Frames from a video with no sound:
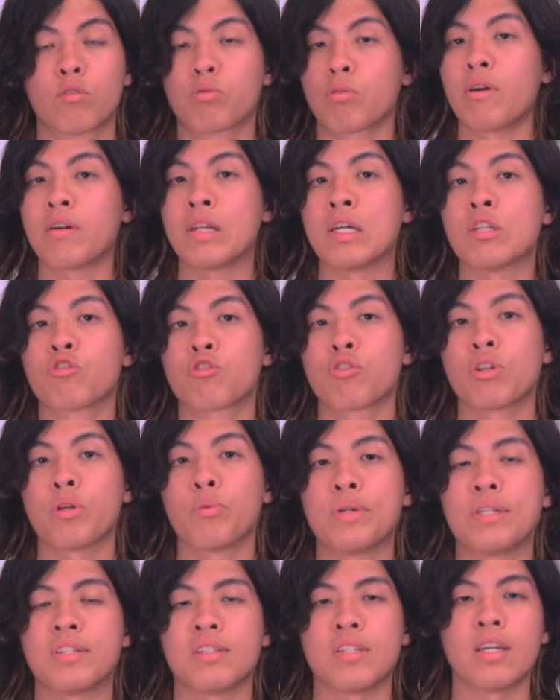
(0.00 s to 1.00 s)
Throughout history,
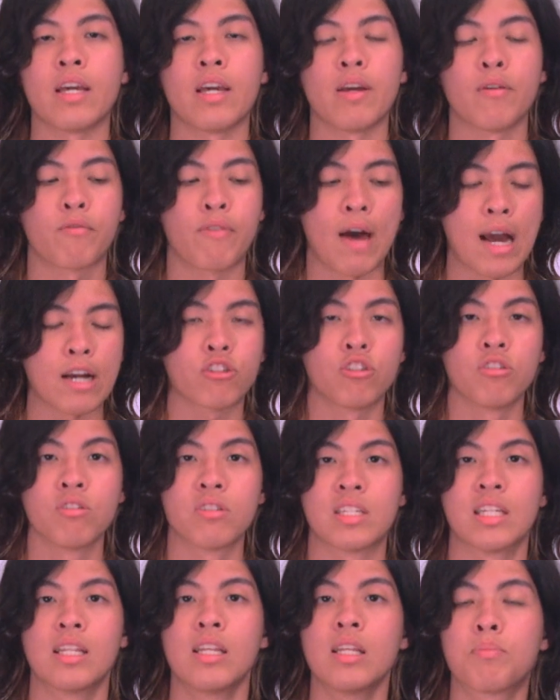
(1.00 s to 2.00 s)
we see
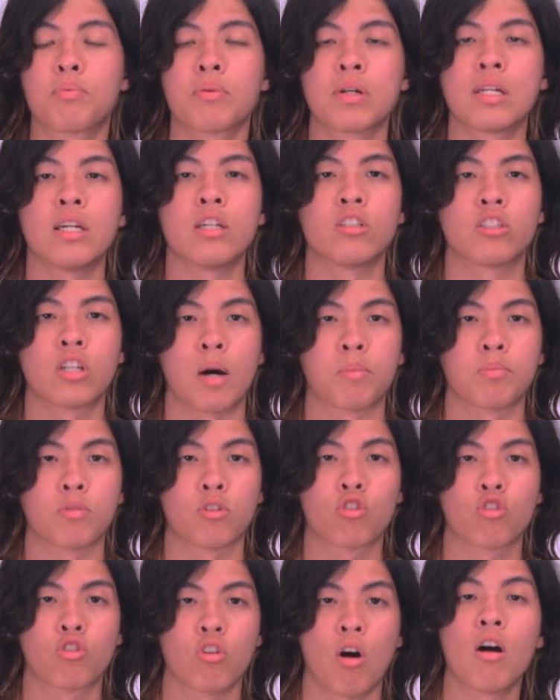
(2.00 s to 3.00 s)
factions deliberately adopt
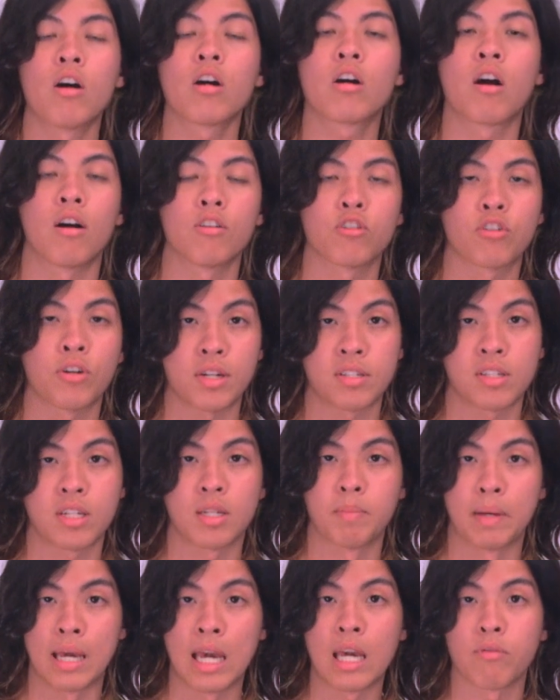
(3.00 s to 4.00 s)
strong
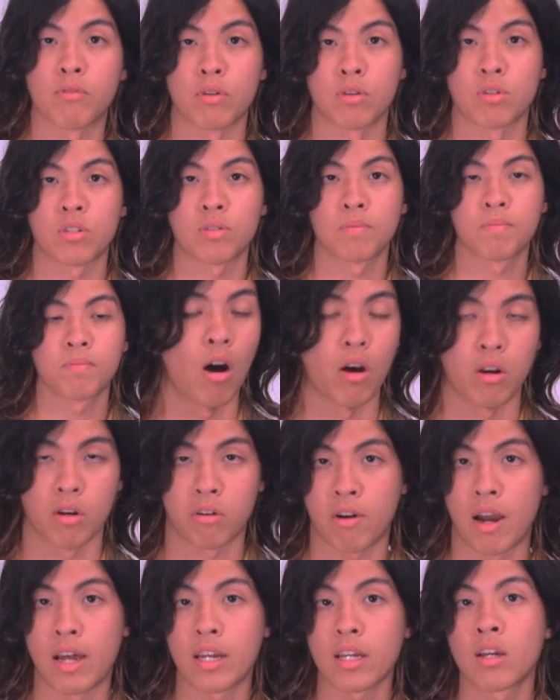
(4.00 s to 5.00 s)
contrasting behaviors
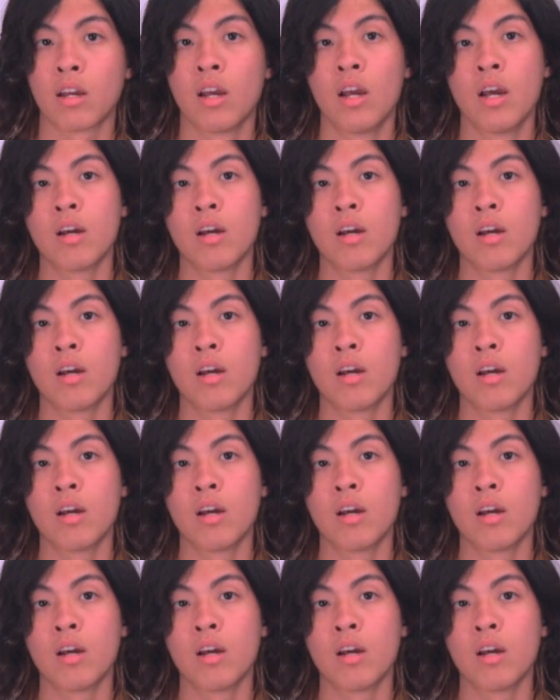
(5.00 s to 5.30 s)
autocratic